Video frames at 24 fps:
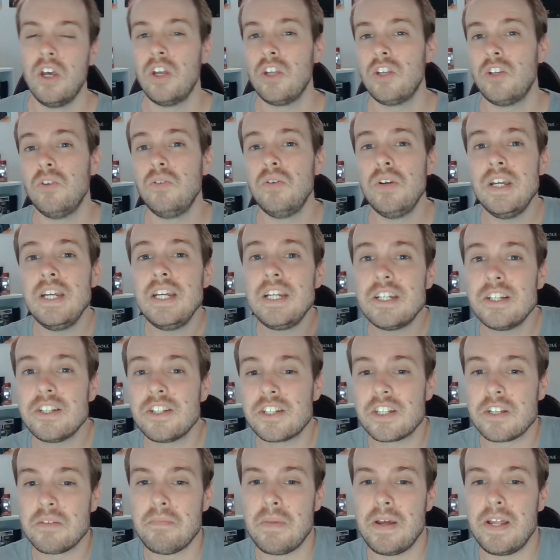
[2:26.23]
you need to
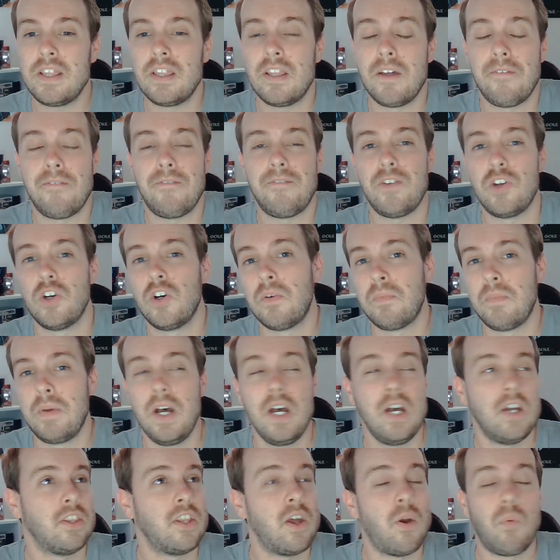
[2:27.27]
submit the film
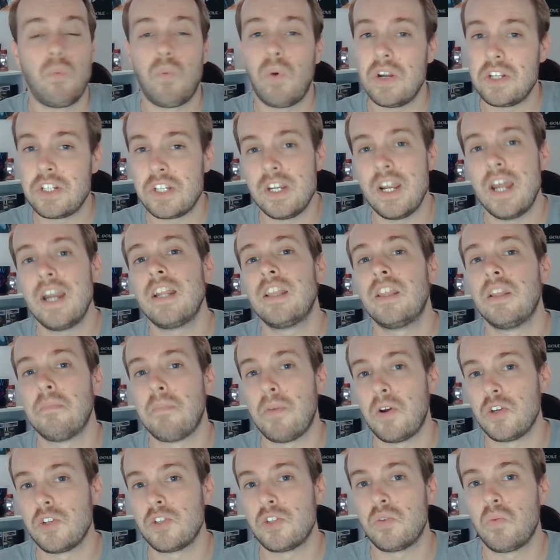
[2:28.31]
that resonated the
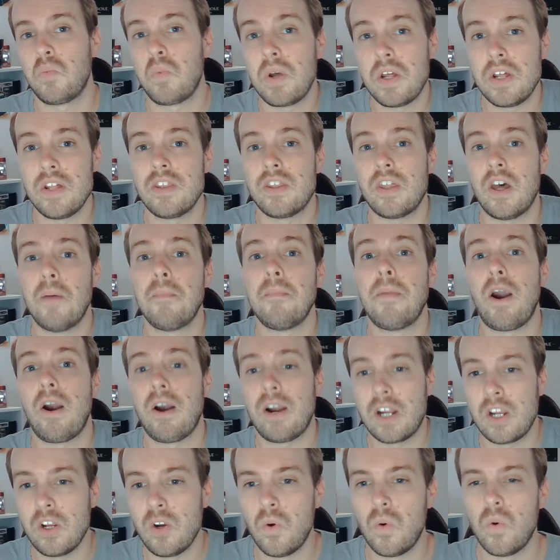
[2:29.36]
most with
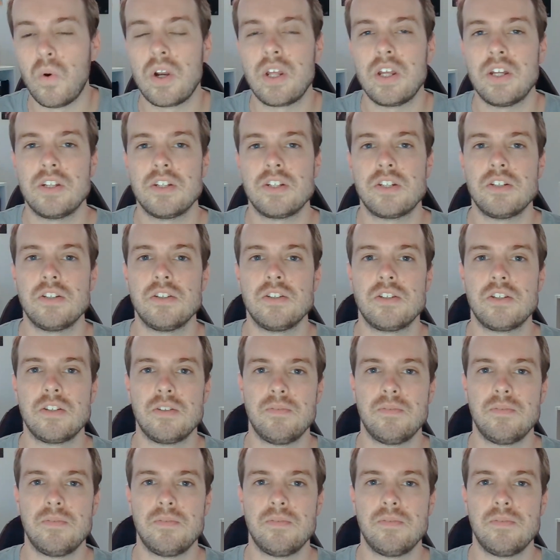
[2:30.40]
American audiences.